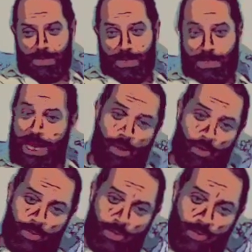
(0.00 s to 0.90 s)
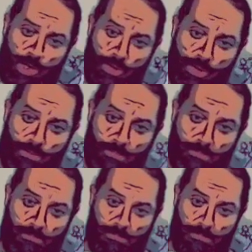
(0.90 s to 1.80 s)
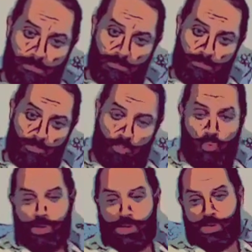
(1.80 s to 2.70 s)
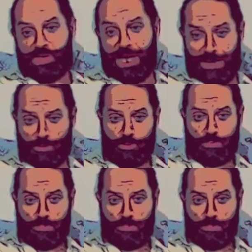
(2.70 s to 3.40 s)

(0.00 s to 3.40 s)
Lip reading: And how are we to judge? What's the standard?